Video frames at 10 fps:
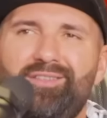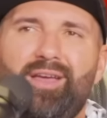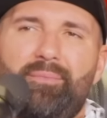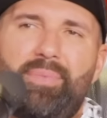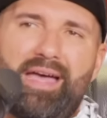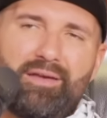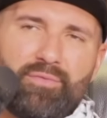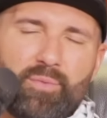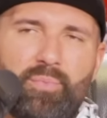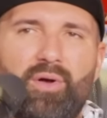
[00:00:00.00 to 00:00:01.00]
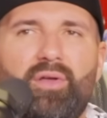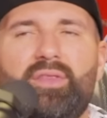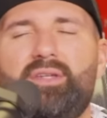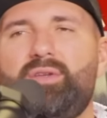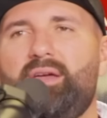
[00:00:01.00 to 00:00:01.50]
you got bad football,
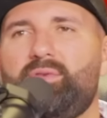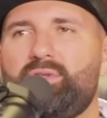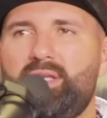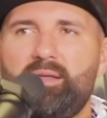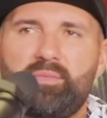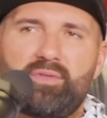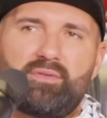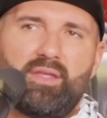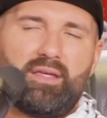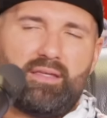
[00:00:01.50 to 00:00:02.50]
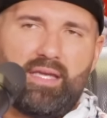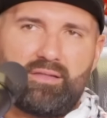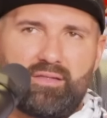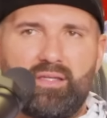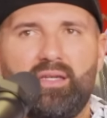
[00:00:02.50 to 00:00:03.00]
then you have your teams like
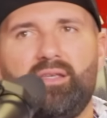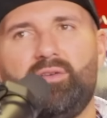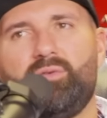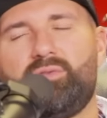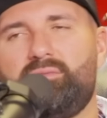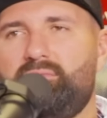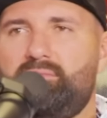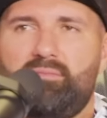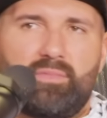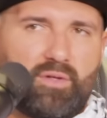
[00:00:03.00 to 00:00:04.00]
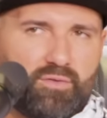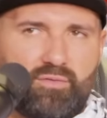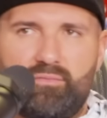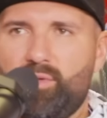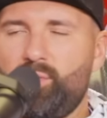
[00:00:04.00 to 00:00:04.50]
Kansas City who they're
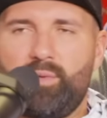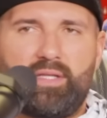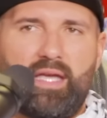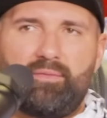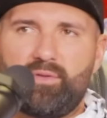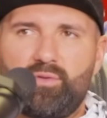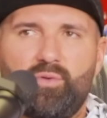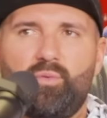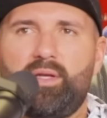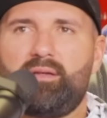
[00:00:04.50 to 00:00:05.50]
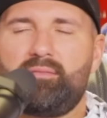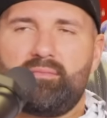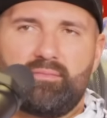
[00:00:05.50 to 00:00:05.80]
doing what they have to do to win.